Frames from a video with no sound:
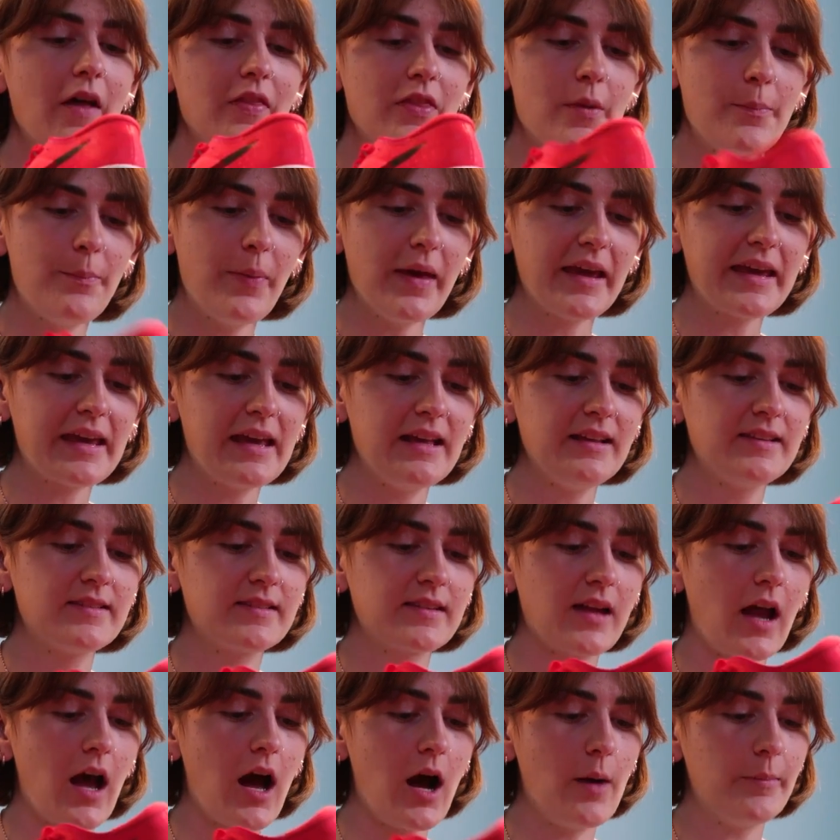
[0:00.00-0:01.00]
The
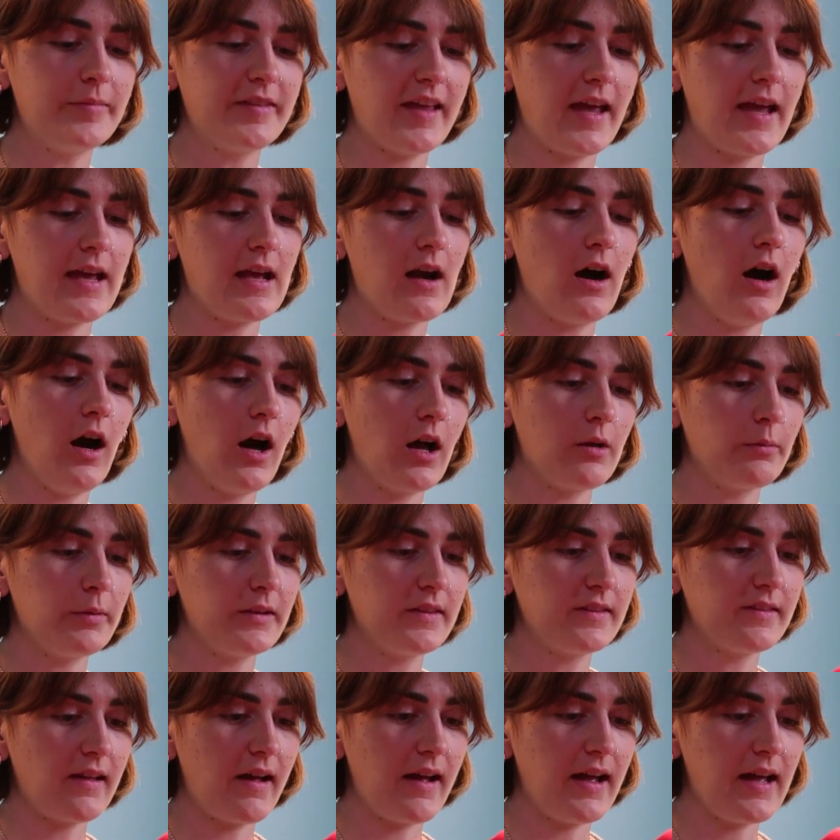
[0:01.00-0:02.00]
biggest update, I would
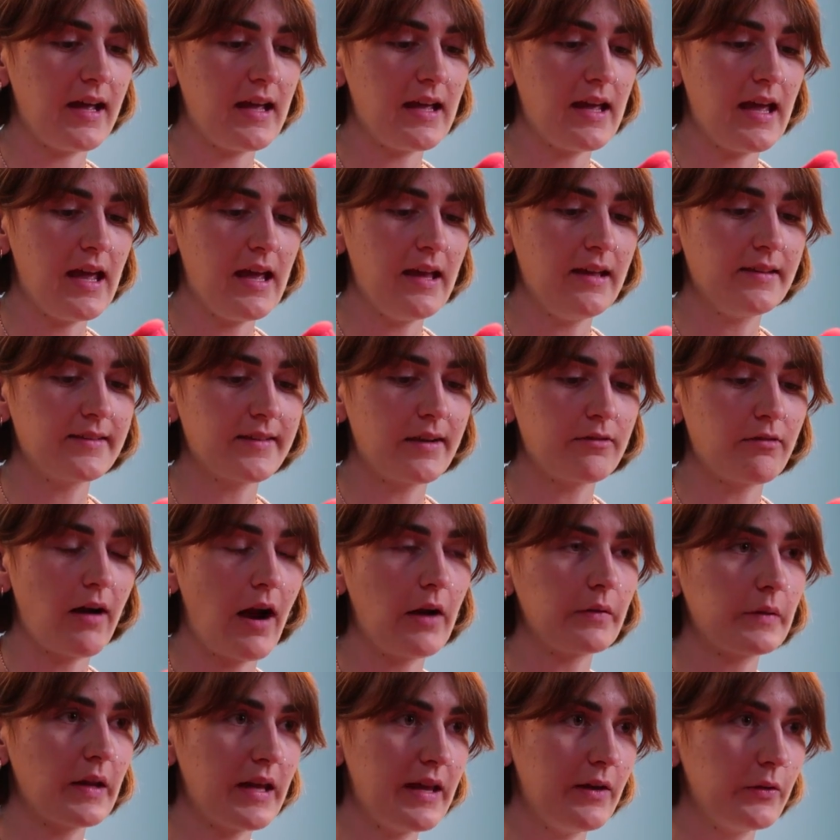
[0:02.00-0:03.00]
say, is
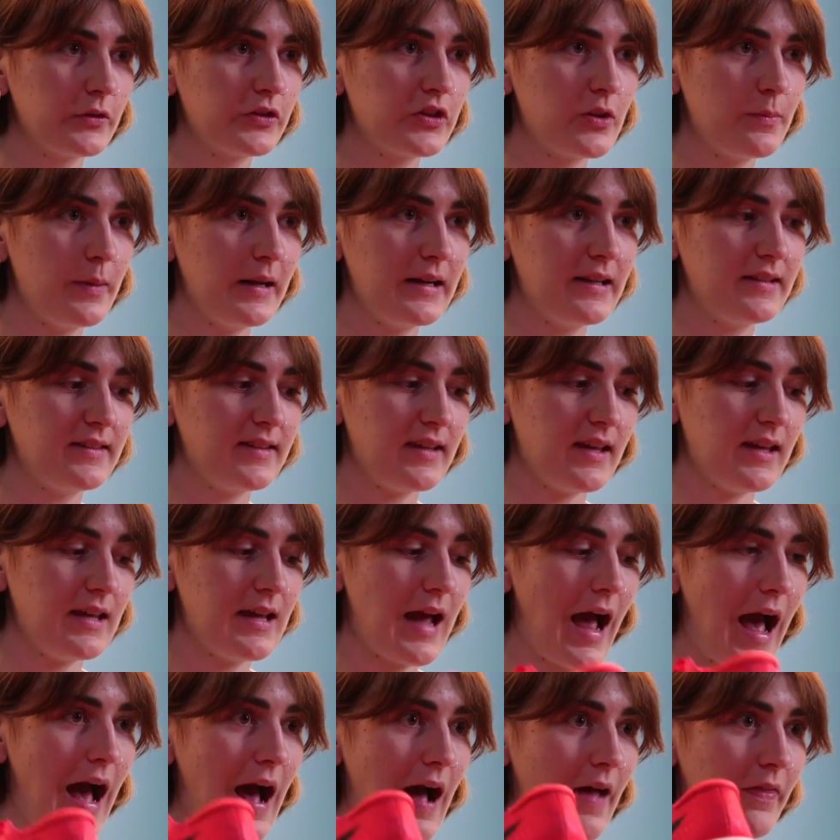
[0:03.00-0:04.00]
around heel stability
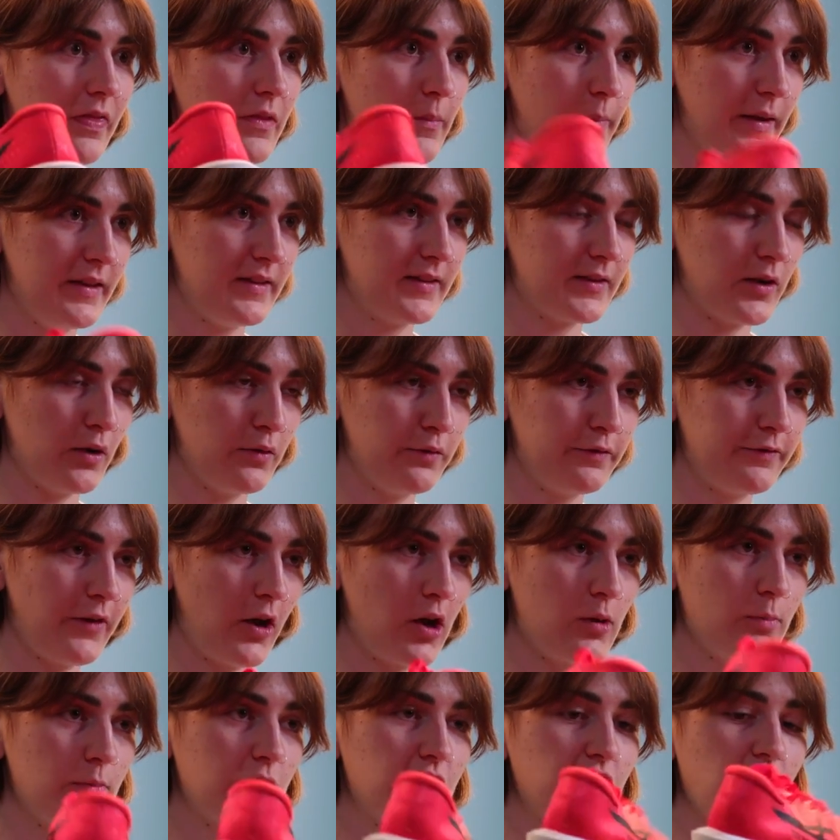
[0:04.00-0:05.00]
and the midsole
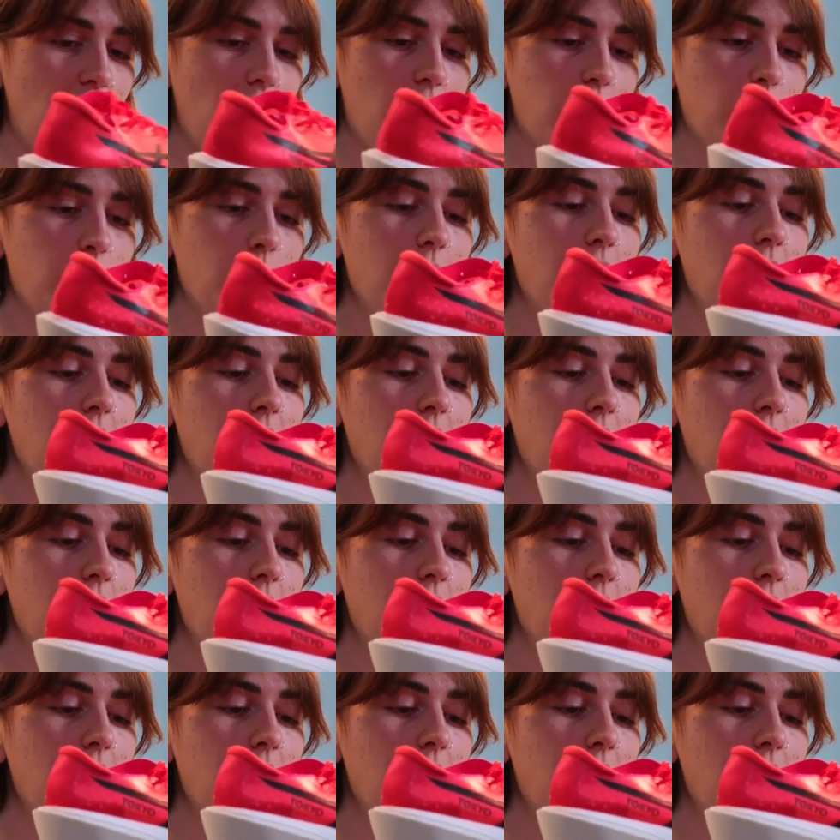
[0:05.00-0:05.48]
foam. So